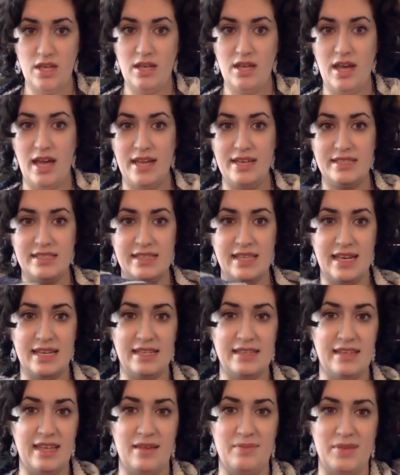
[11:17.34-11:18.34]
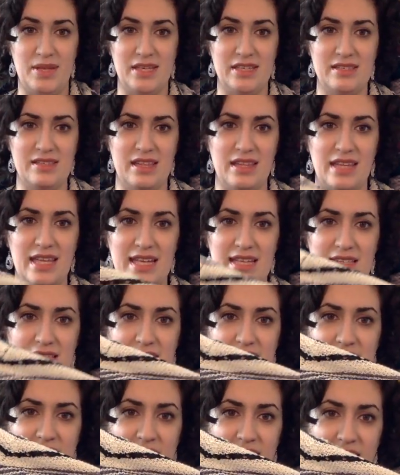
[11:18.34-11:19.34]
I decided that because the
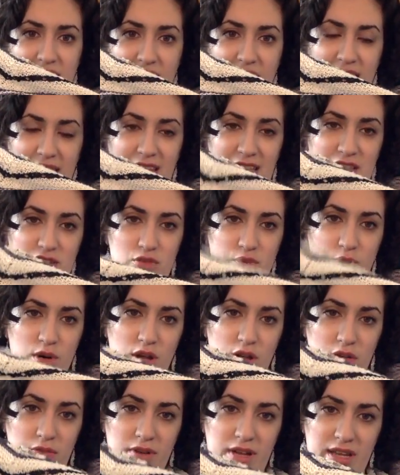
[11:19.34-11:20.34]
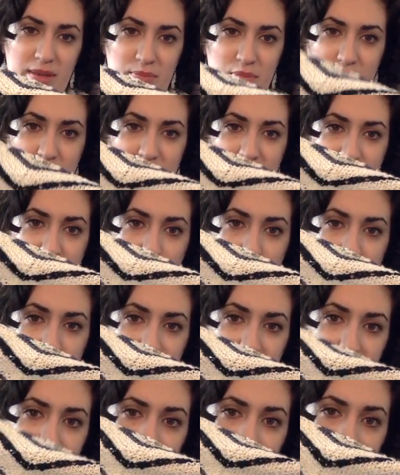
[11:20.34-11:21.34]
lace and the eyelets were already pretty
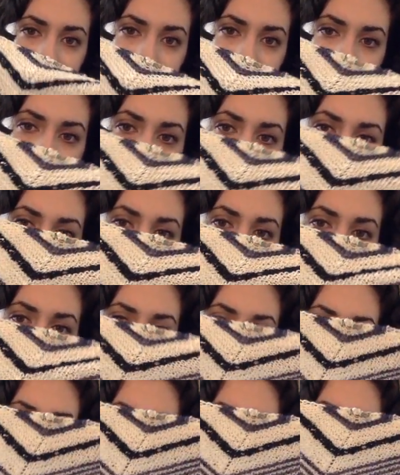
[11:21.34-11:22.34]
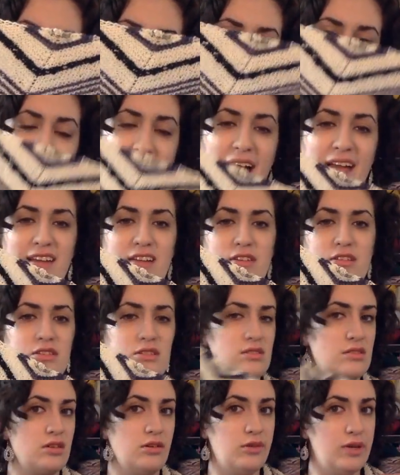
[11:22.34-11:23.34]
open, I could
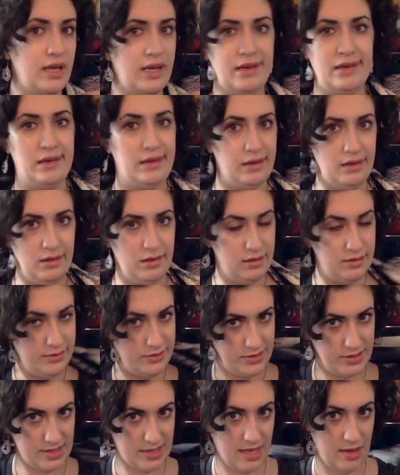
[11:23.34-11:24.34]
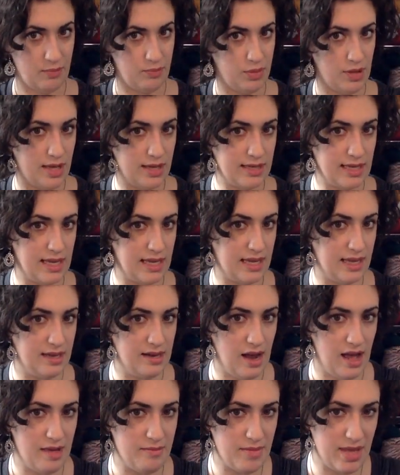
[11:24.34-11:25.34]
just go ahead and skip blocking it.
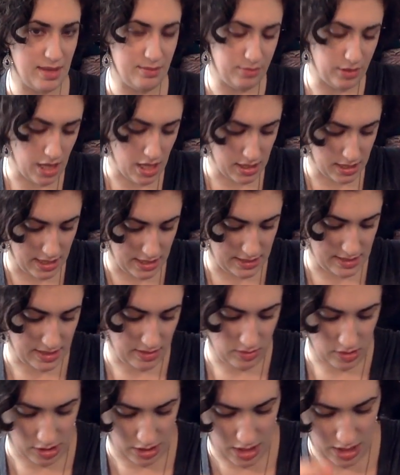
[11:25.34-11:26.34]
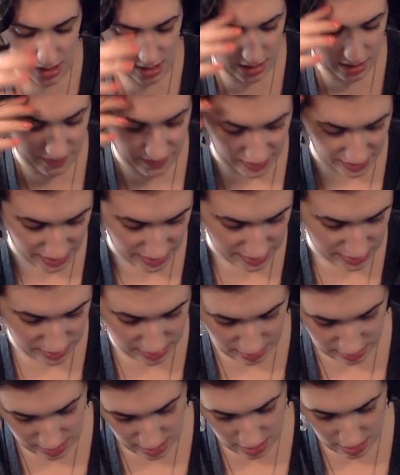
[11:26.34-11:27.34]
I may block it down the line if it
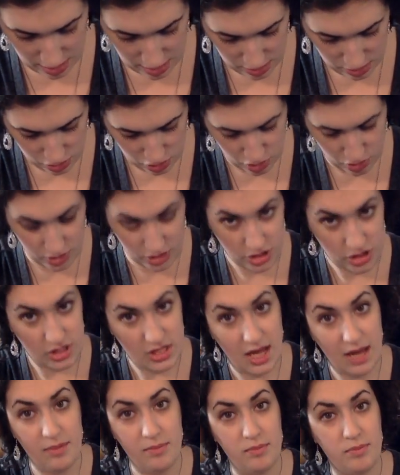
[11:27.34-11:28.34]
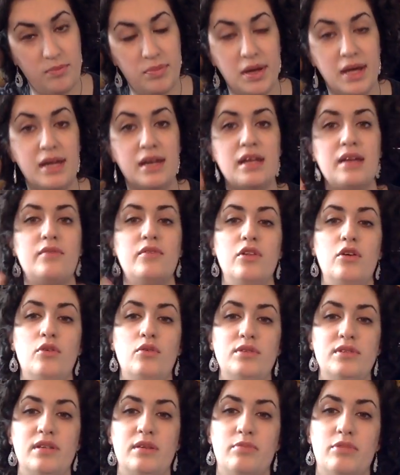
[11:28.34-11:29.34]
gets uh, scrunched up, but even though it
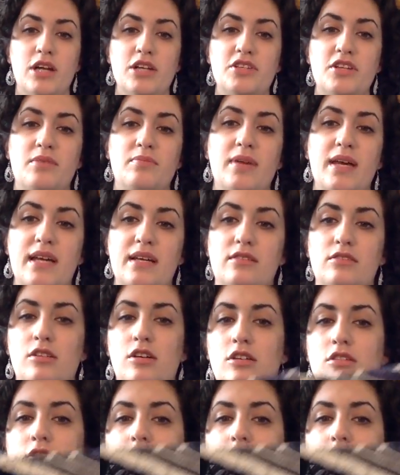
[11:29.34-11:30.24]
was in a project bag long